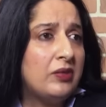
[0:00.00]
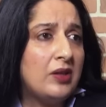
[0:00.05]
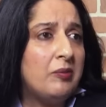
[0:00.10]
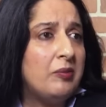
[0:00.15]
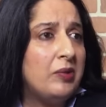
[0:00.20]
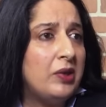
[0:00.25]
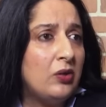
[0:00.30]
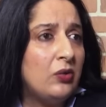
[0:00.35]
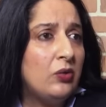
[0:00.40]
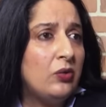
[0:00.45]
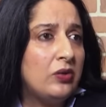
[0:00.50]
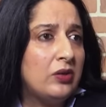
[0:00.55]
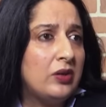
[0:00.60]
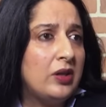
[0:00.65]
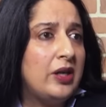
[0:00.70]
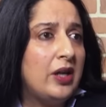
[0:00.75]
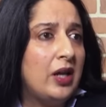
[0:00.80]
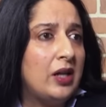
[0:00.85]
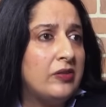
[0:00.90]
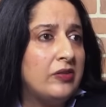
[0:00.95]
somebody who's
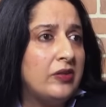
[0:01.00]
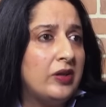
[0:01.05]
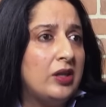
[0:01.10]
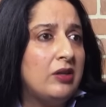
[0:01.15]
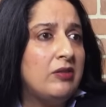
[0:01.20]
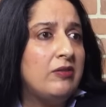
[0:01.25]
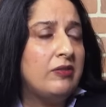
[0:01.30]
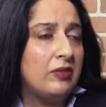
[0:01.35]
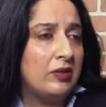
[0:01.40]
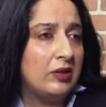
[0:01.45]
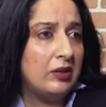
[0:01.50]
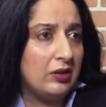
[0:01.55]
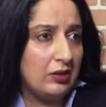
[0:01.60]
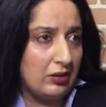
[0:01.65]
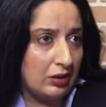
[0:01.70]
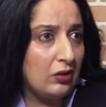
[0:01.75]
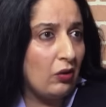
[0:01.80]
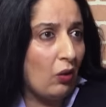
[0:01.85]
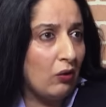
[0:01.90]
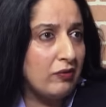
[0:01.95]
indulging in
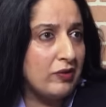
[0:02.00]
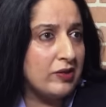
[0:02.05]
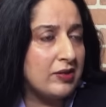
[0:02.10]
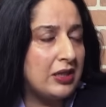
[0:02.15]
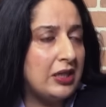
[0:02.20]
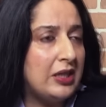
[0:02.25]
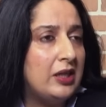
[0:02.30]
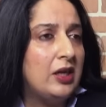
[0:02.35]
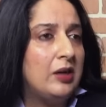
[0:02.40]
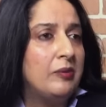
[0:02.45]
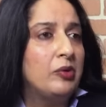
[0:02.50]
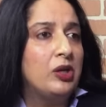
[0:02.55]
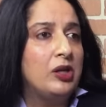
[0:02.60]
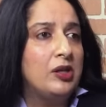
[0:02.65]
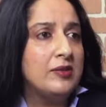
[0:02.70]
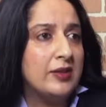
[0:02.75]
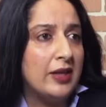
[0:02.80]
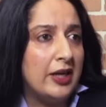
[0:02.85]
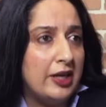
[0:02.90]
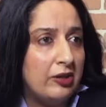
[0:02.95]
obviously in communal
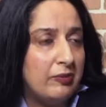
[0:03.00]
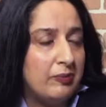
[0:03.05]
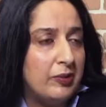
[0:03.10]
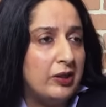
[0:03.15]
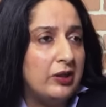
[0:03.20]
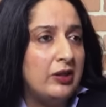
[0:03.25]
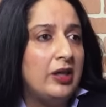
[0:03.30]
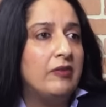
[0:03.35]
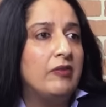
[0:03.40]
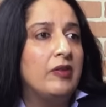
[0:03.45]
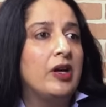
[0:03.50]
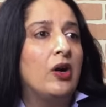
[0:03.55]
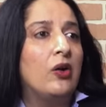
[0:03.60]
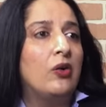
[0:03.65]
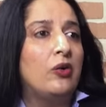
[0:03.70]
incitement, giving mm.